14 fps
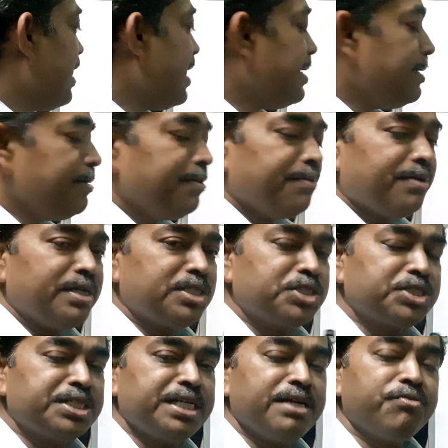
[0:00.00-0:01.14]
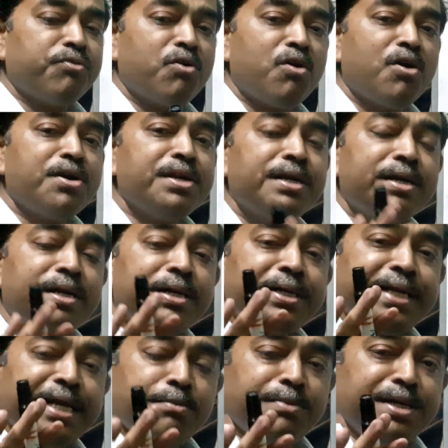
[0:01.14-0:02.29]
and stay for
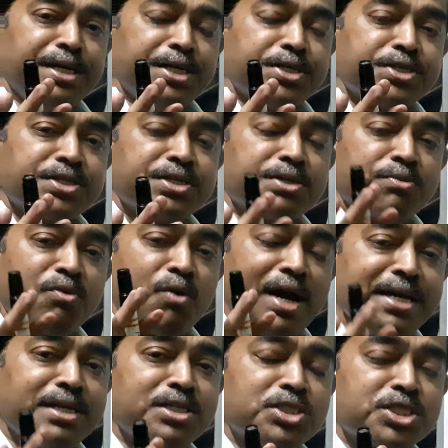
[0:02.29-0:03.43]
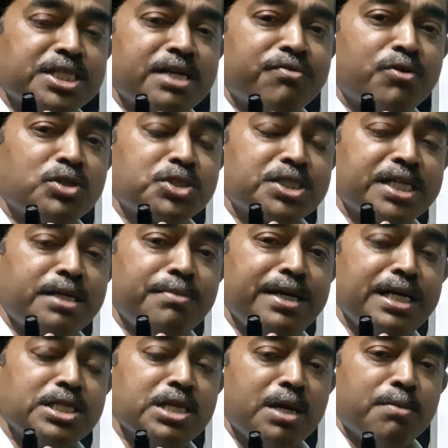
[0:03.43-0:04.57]
10 minutes. Why it stay for 10
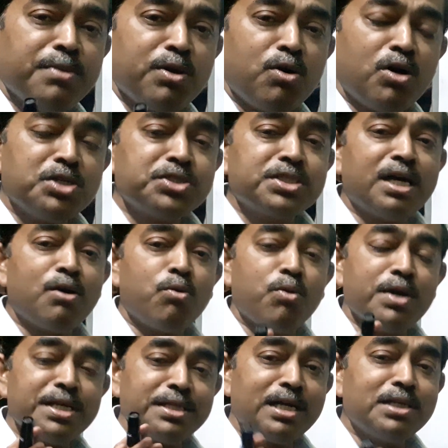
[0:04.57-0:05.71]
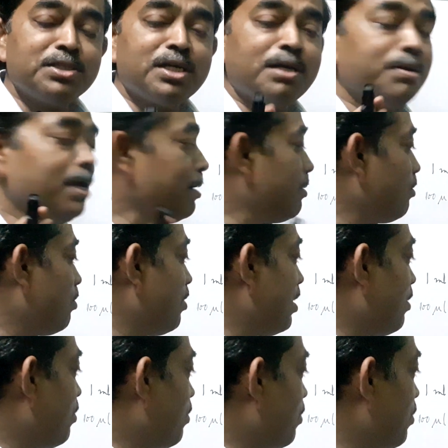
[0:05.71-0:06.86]
minutes? Because
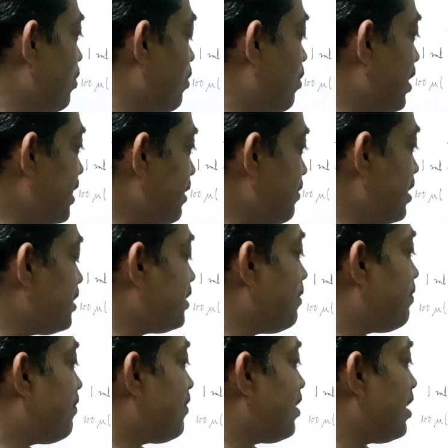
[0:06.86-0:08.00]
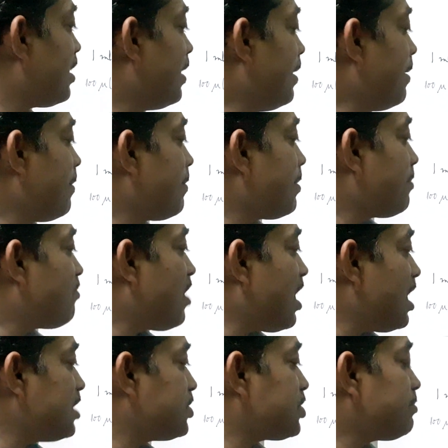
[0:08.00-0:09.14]
whatever the
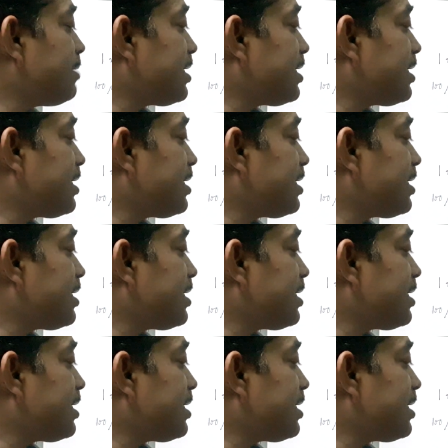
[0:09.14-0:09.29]
phage,